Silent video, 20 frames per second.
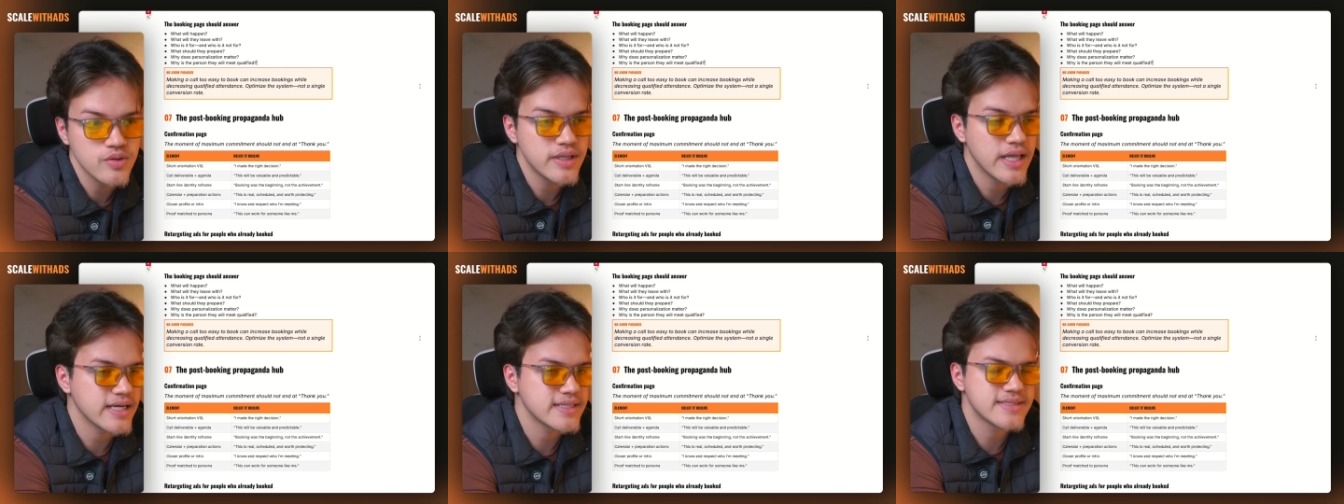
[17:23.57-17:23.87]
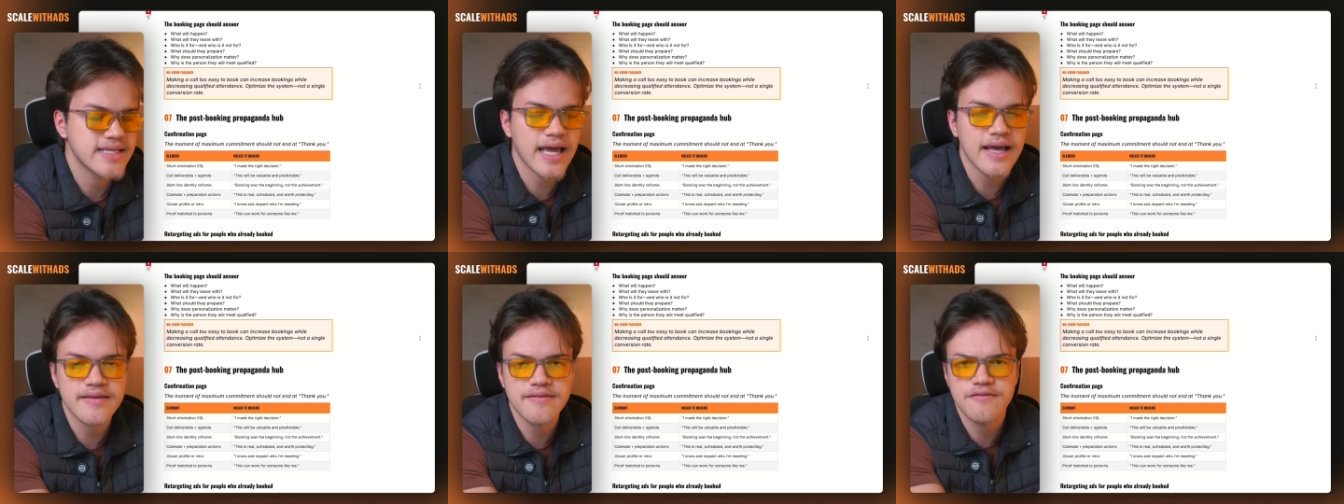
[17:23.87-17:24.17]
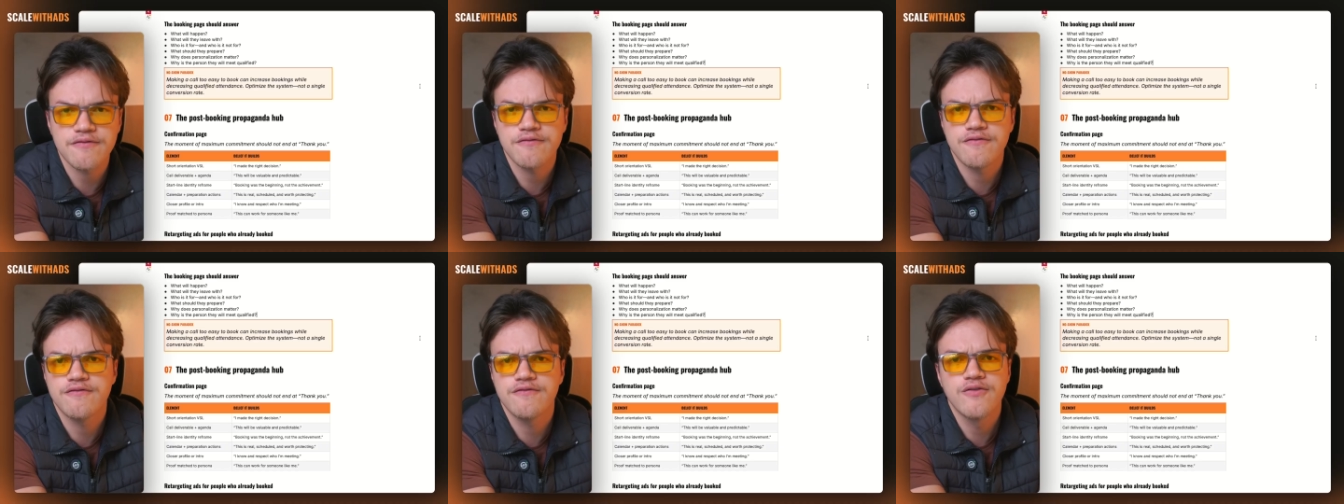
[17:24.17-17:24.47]
the
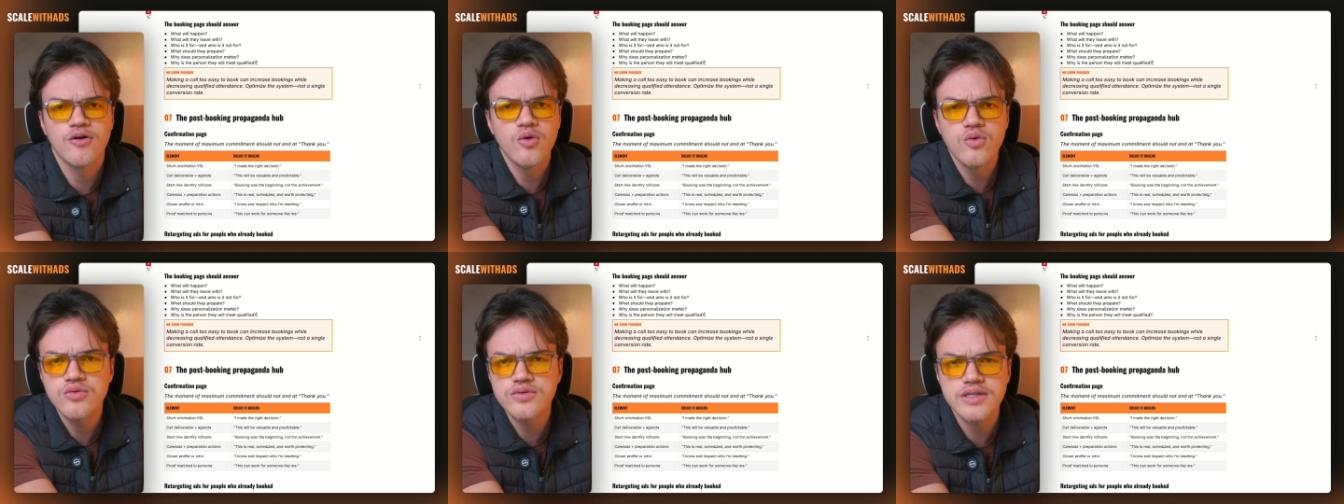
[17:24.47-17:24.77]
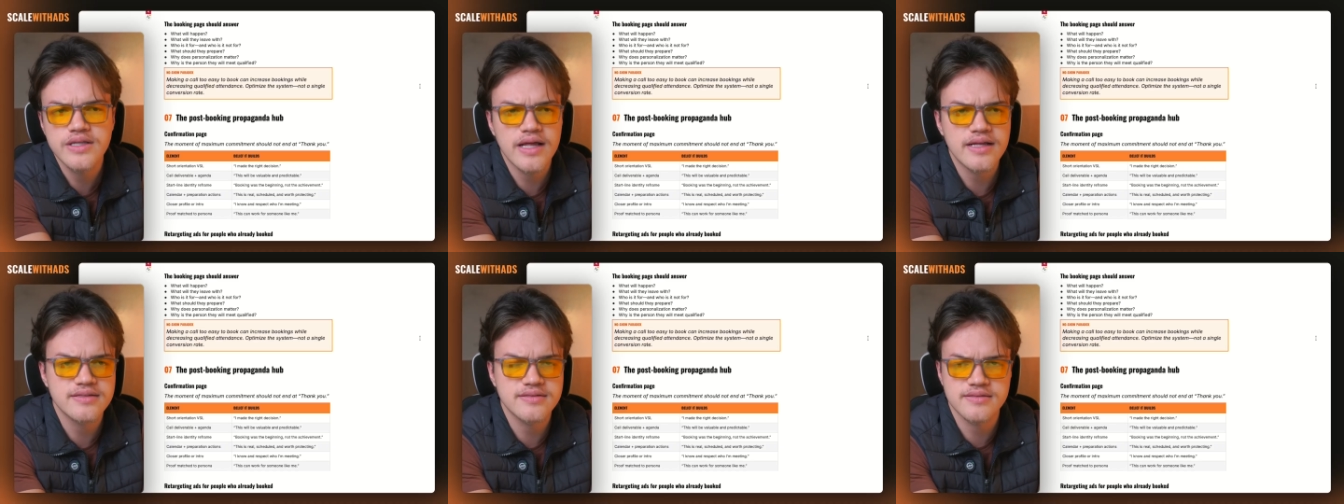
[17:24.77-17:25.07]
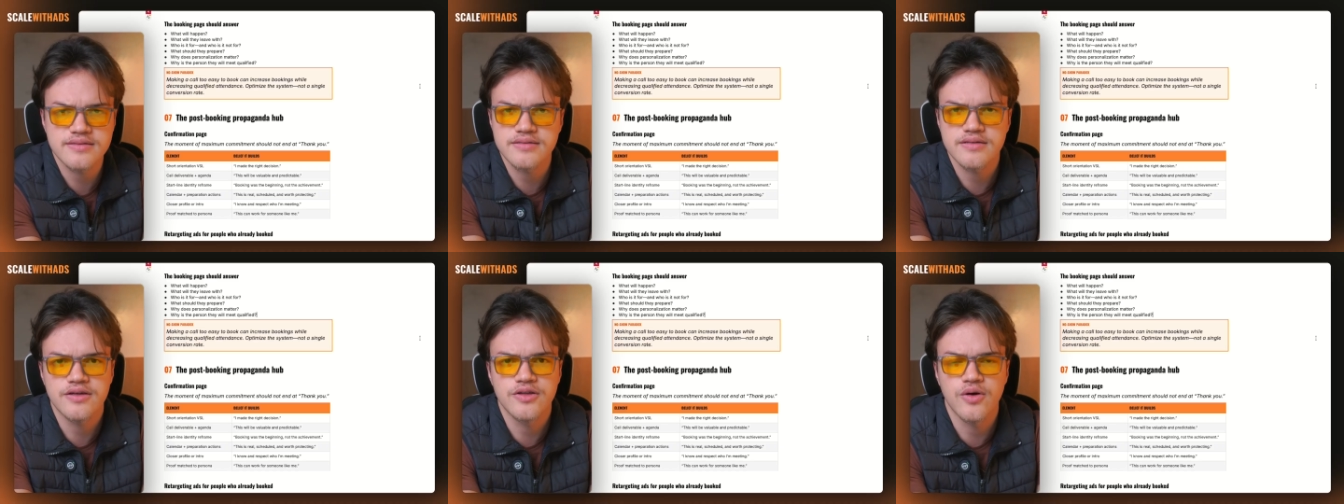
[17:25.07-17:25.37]
exact food
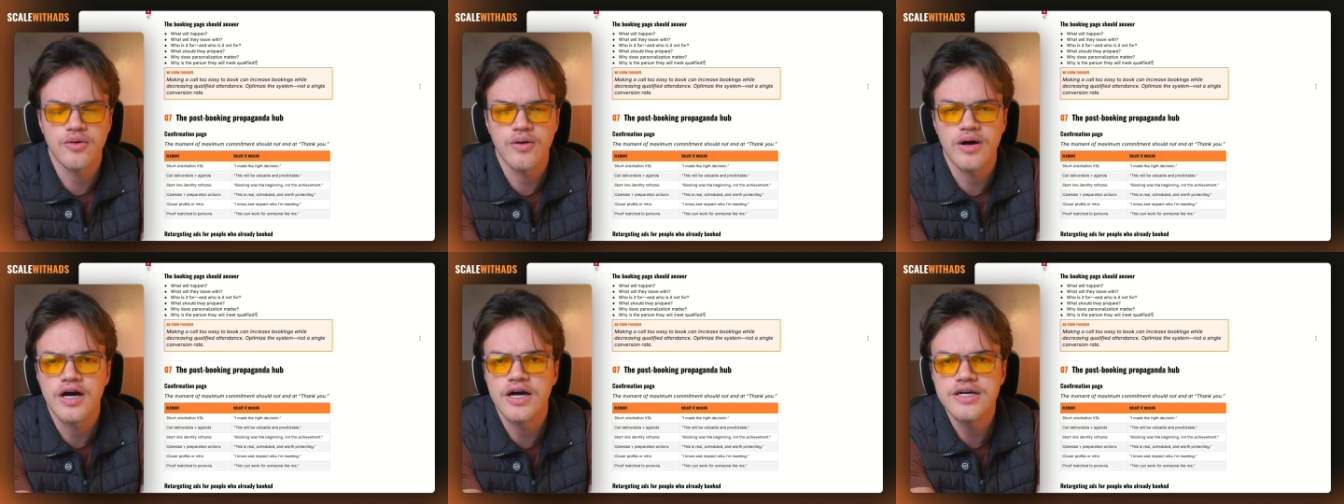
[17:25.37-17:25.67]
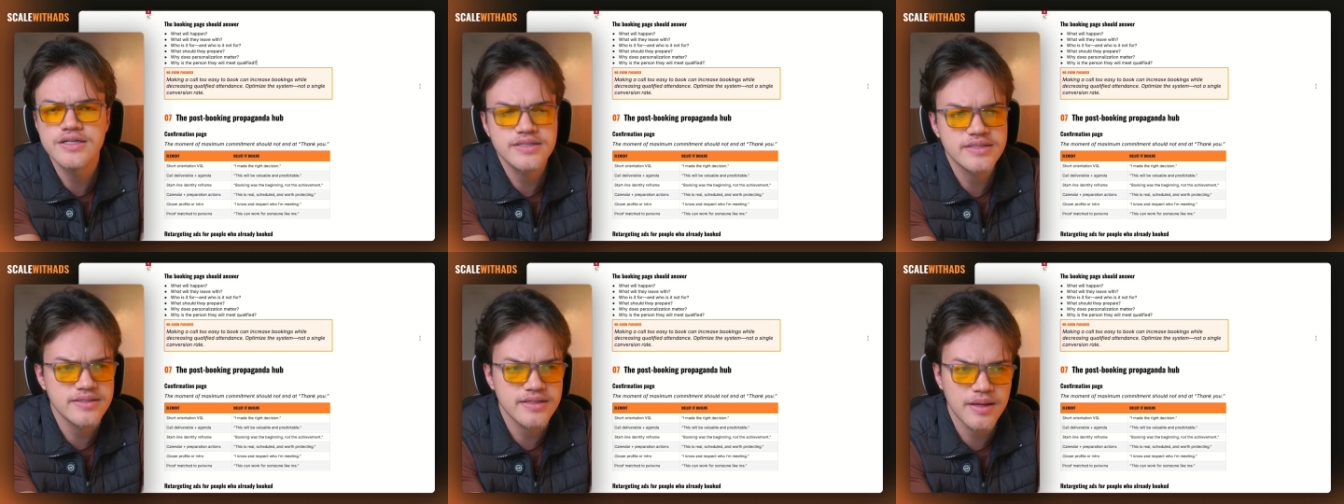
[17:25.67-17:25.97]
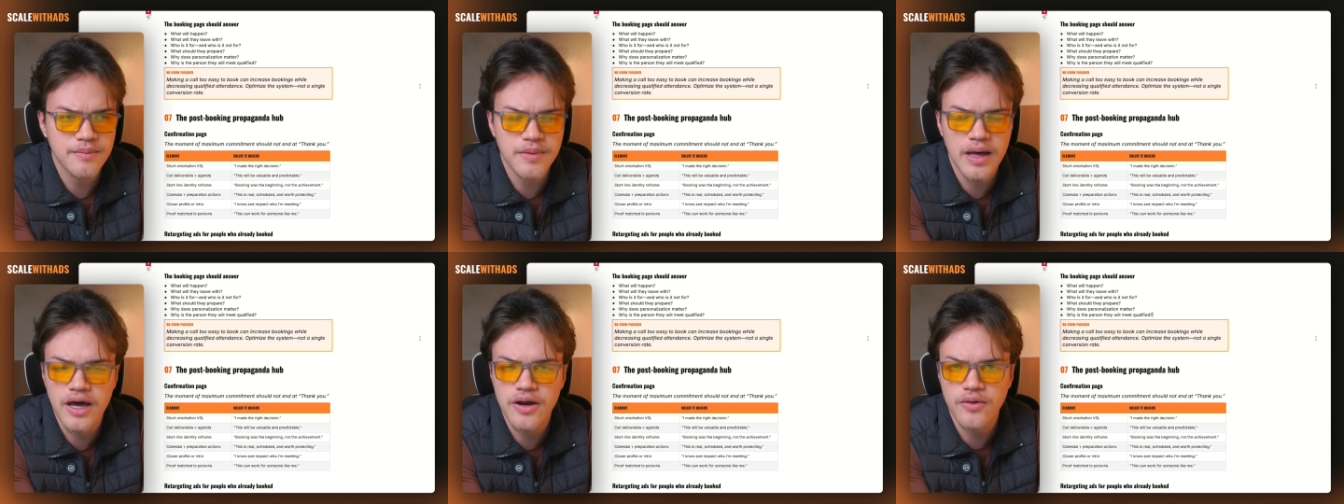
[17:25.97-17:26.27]
that's hurting
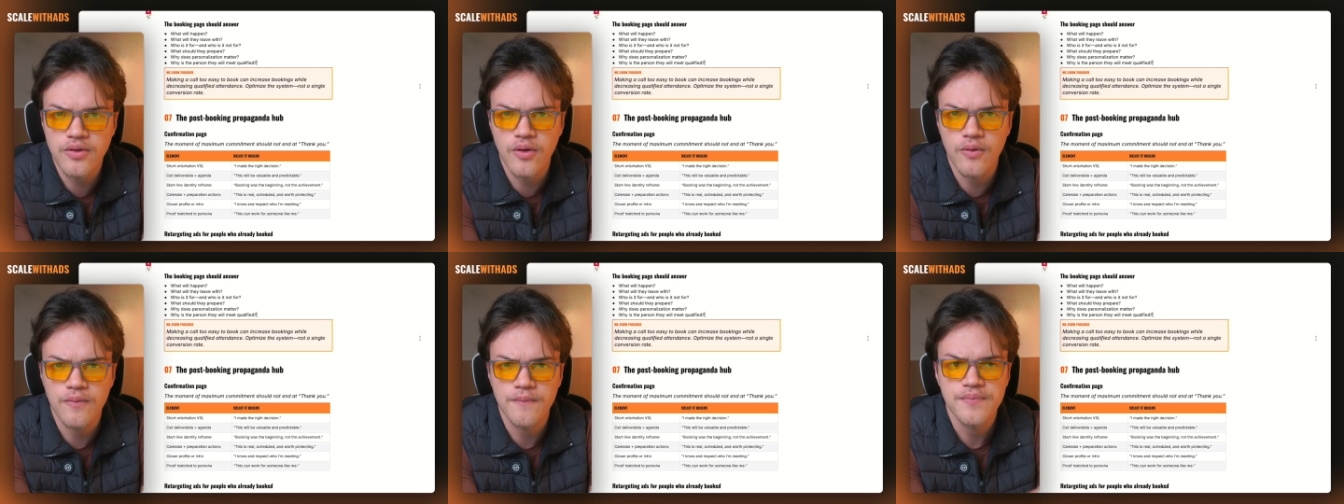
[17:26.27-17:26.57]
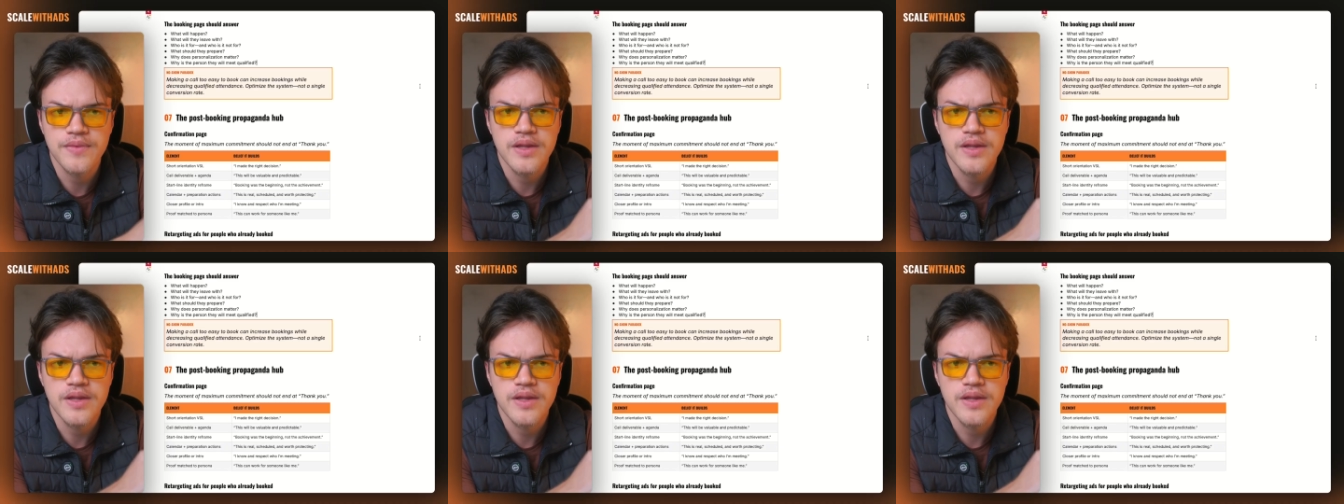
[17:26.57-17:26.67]
them, I don't know,